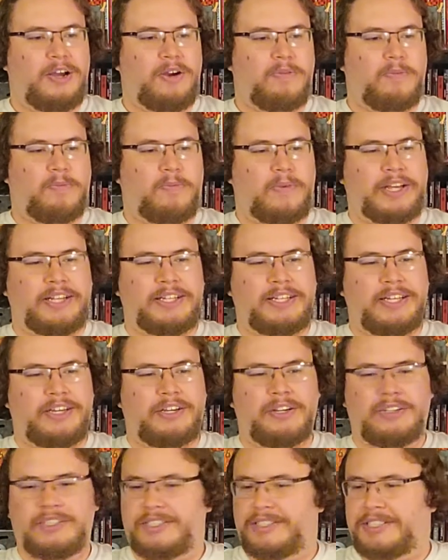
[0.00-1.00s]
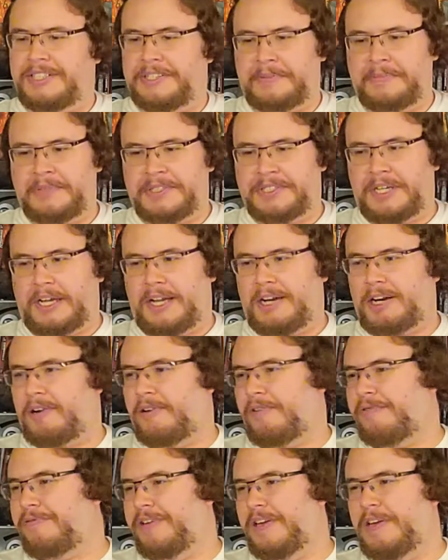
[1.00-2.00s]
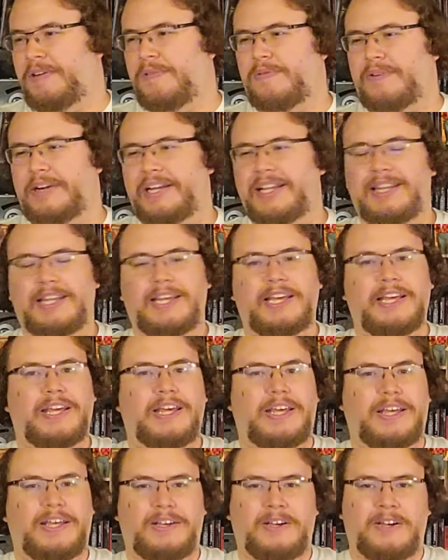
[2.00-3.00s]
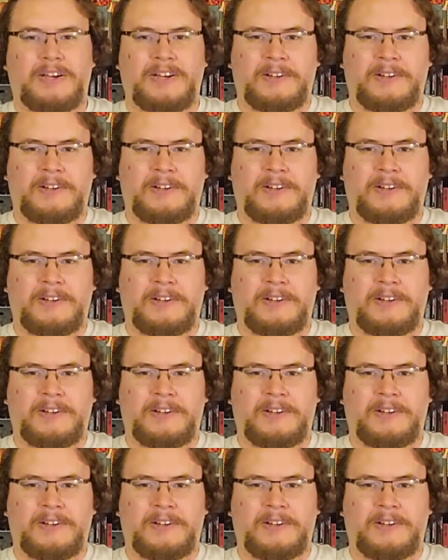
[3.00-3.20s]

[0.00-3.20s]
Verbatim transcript: really good cinematography, really